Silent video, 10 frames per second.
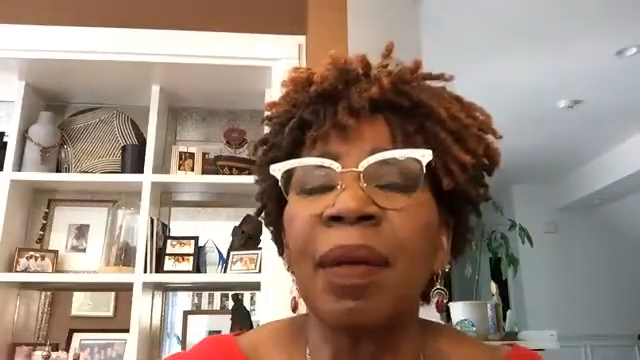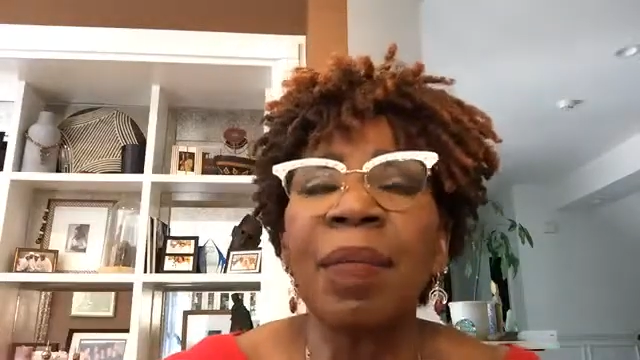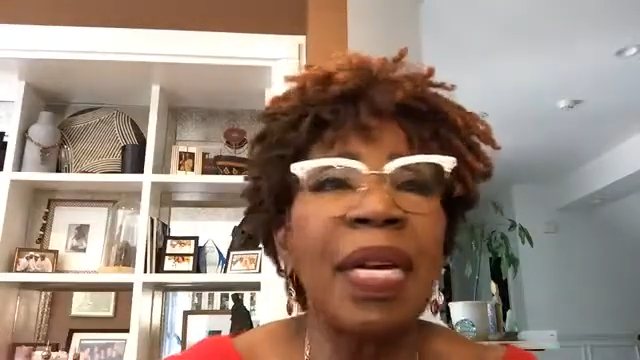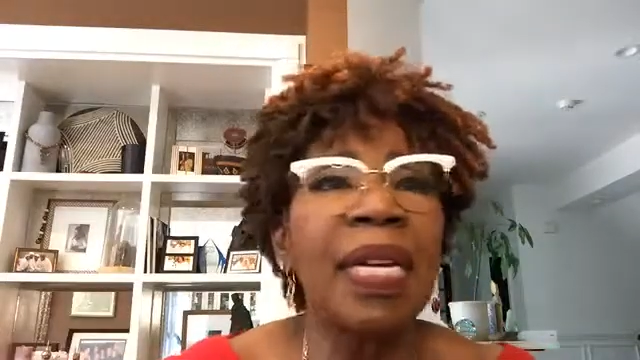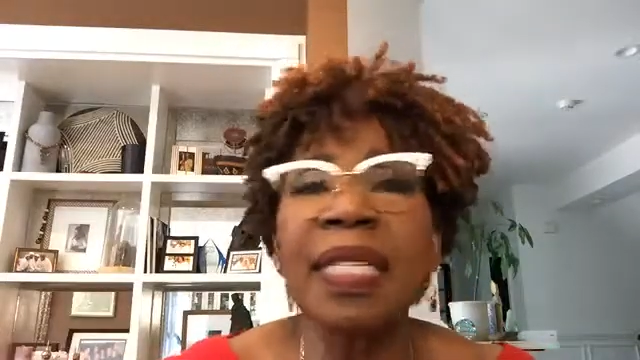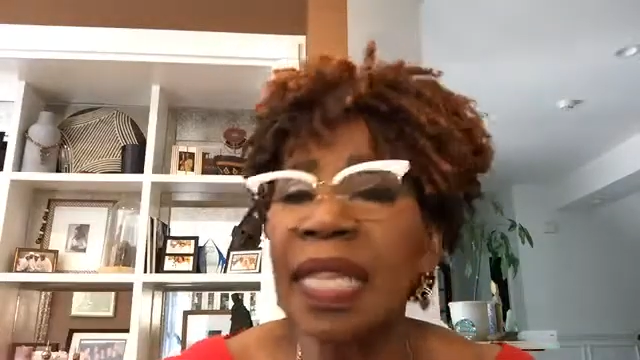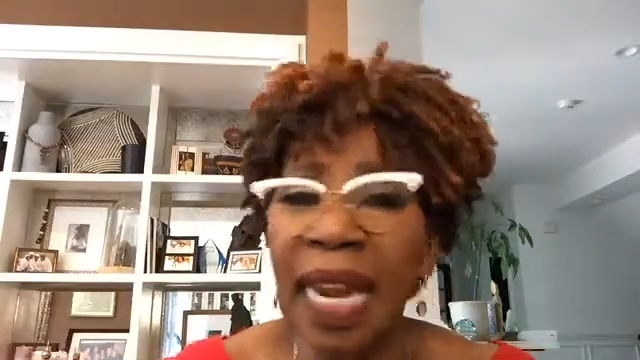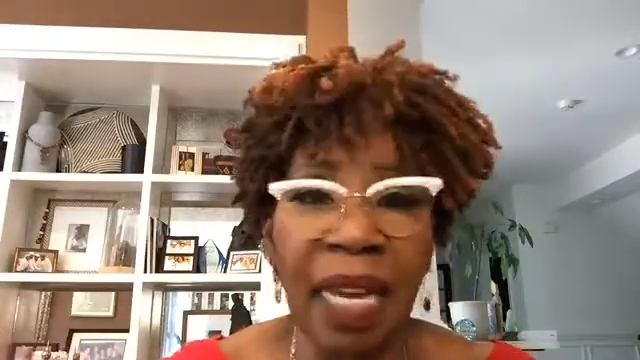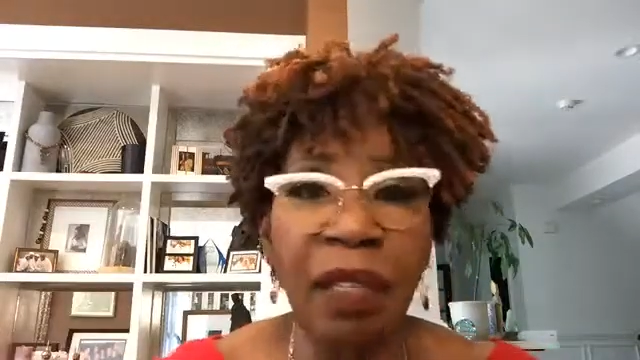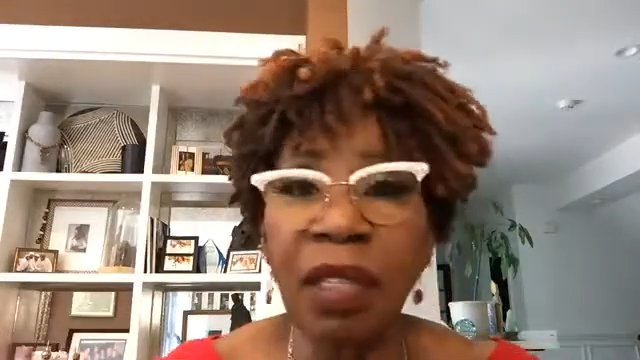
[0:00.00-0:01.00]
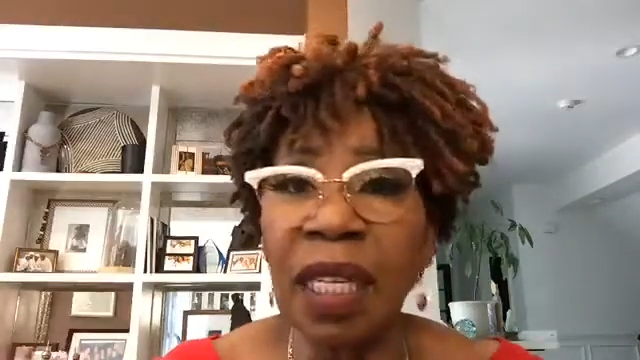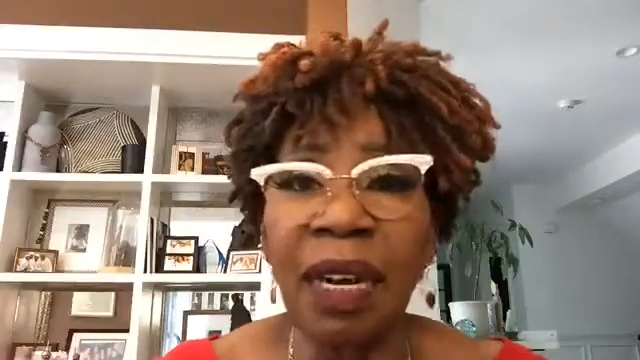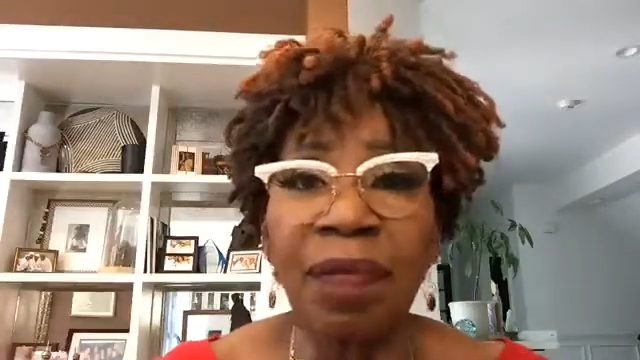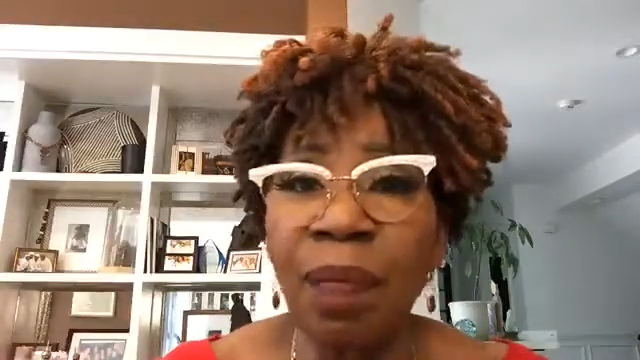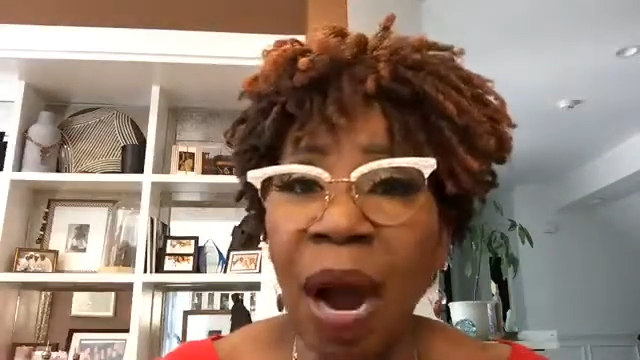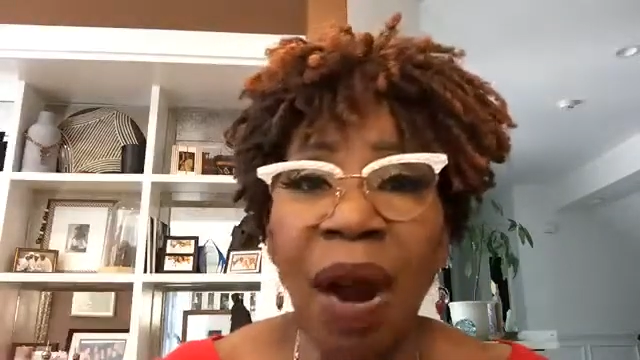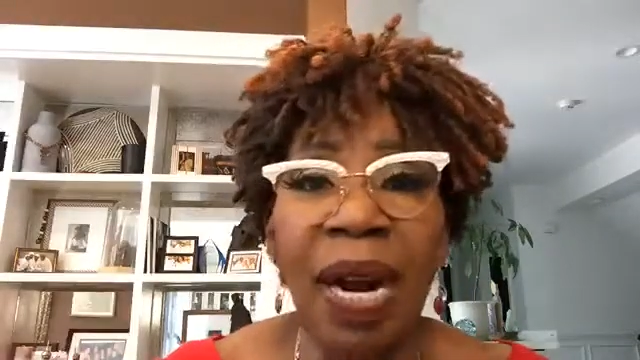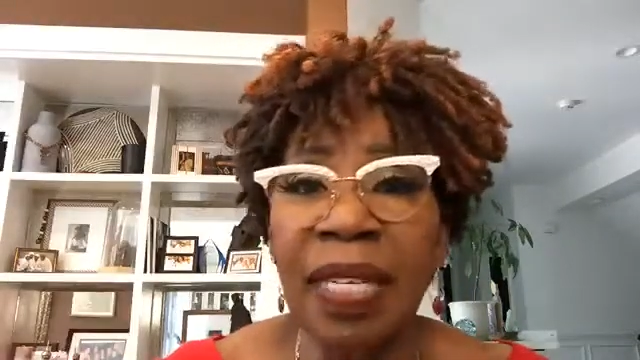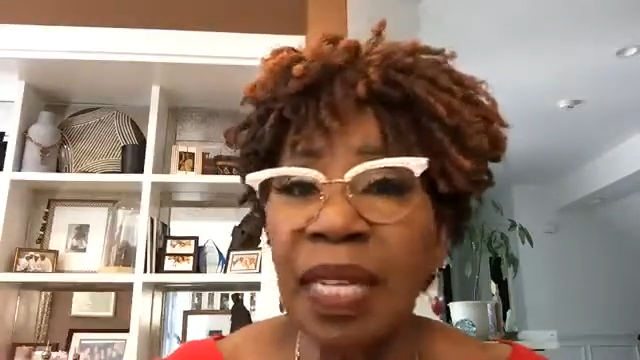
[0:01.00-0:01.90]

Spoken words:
Because the energy of Mars,